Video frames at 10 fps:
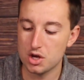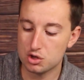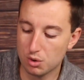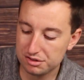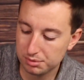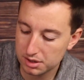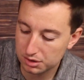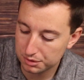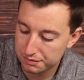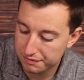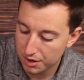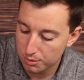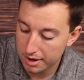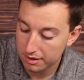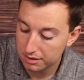You also want to include
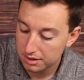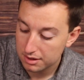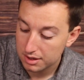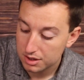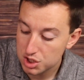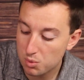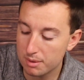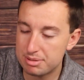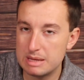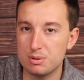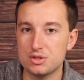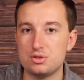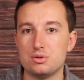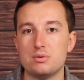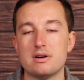FOMO. You want people
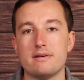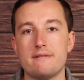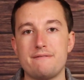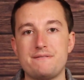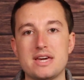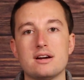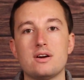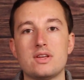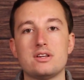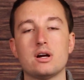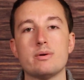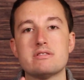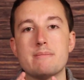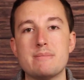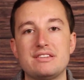to fear that they're going
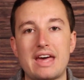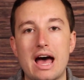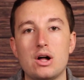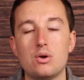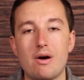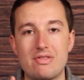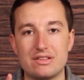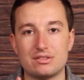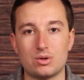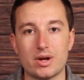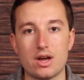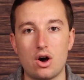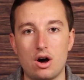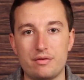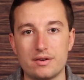to miss out on this great
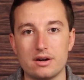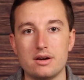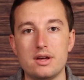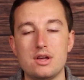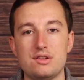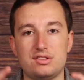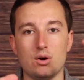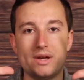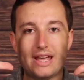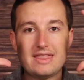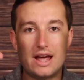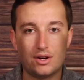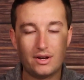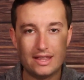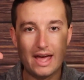offer. So in
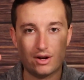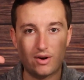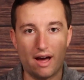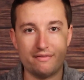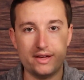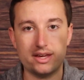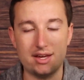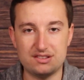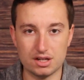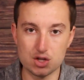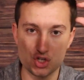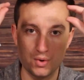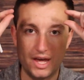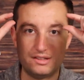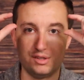that graphic, it's going to
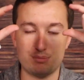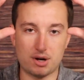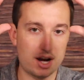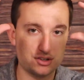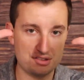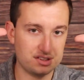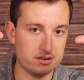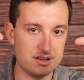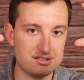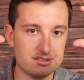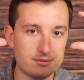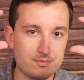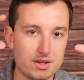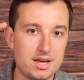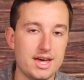showcase your product or service.
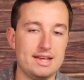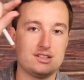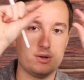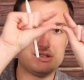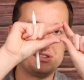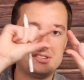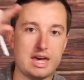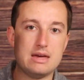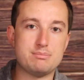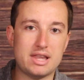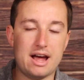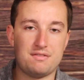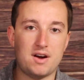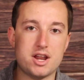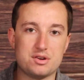It's going to say Black
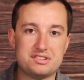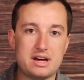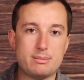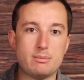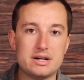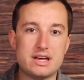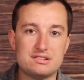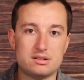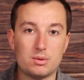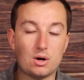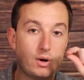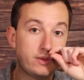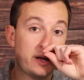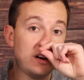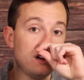Friday or Cyber Monday somewhere
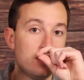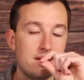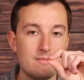on there.